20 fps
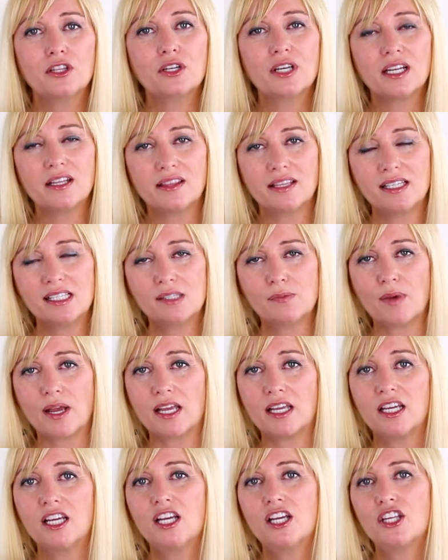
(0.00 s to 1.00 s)
look at it this
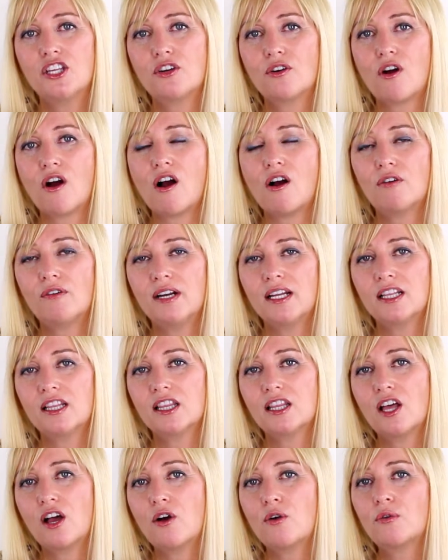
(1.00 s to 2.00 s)
way. You're already
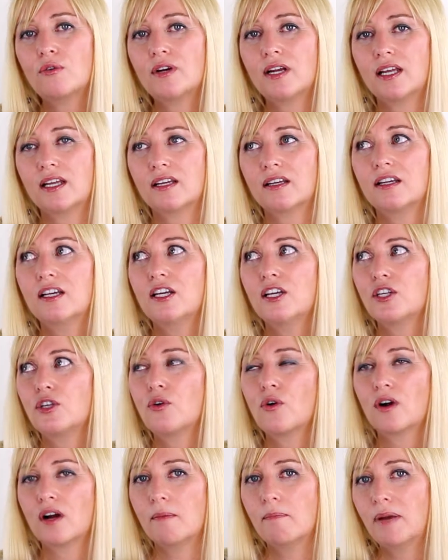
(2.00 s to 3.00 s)
lowering
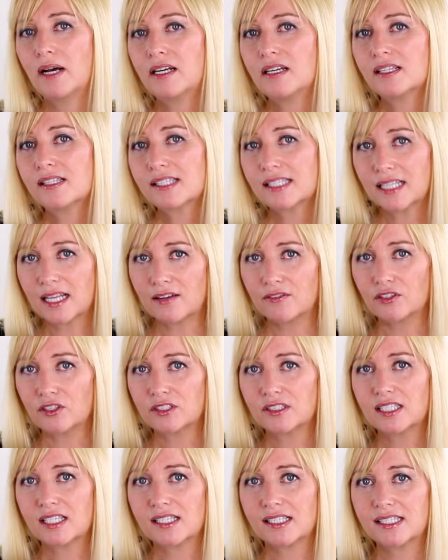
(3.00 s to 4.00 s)
your abundance
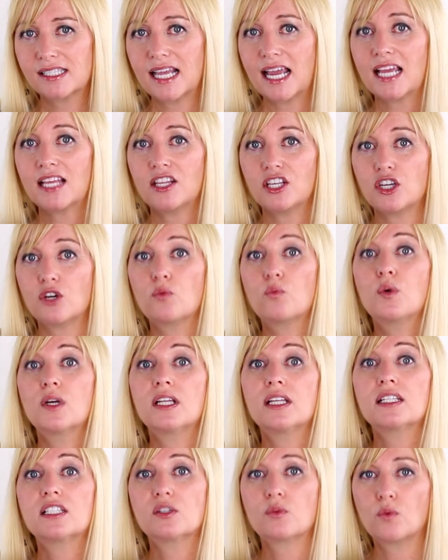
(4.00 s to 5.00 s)
level to say that you're
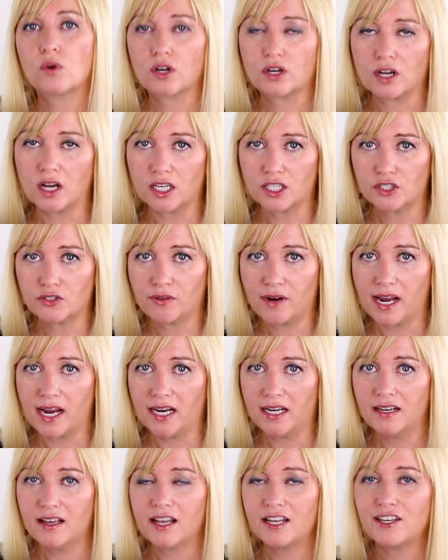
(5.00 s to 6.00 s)
willing to work on
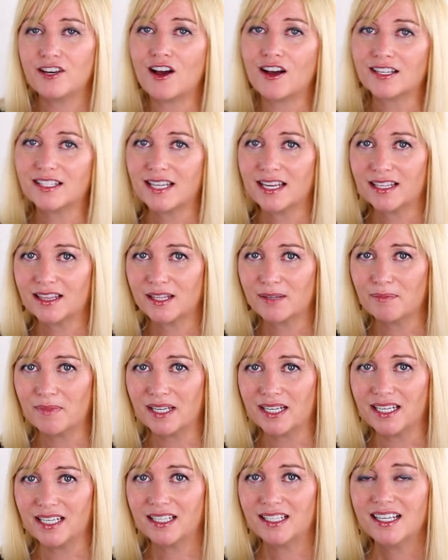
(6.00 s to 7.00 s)
trade and not take the
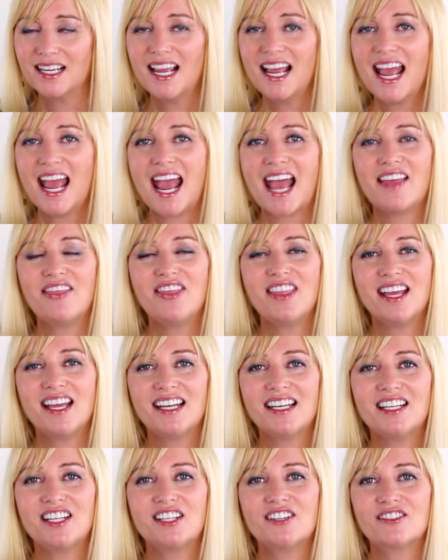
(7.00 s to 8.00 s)
money. And
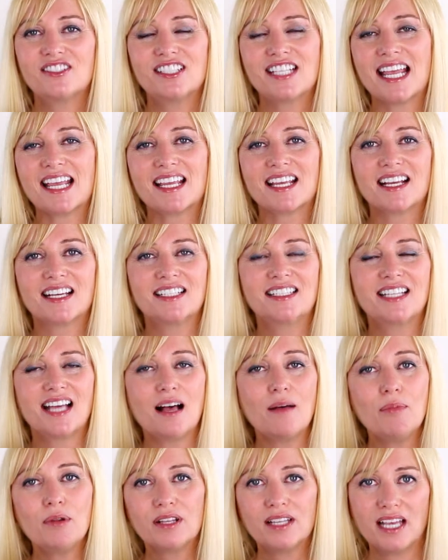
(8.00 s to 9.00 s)
then you're taking a
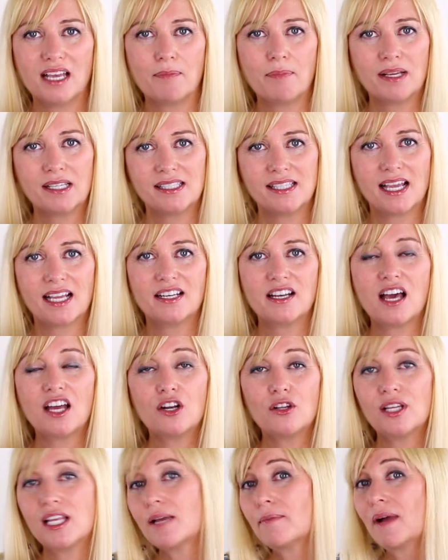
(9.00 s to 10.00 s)
double hit by saying
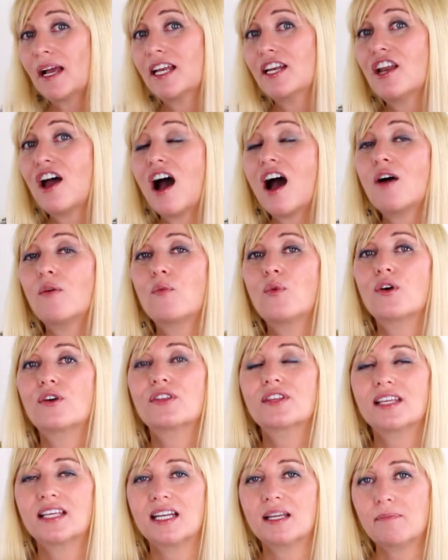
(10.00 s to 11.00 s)
not only am I not
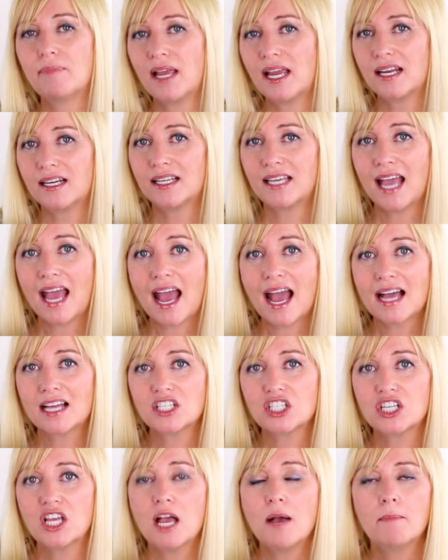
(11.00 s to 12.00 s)
worth getting paid
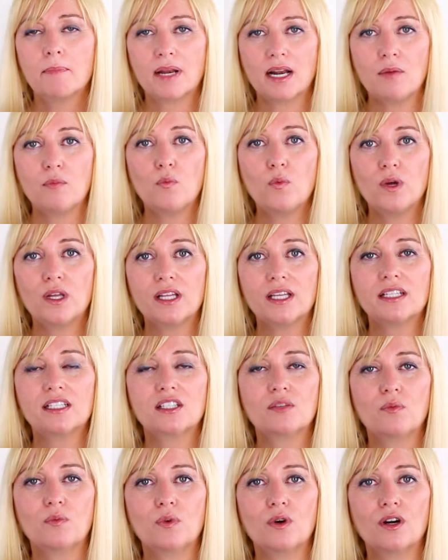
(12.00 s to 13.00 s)
cash, but I'm willing
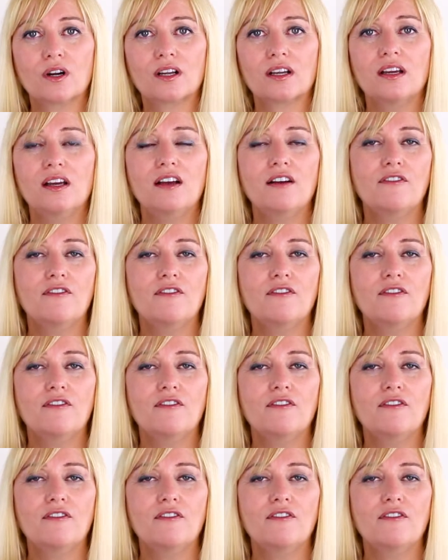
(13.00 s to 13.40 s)
to work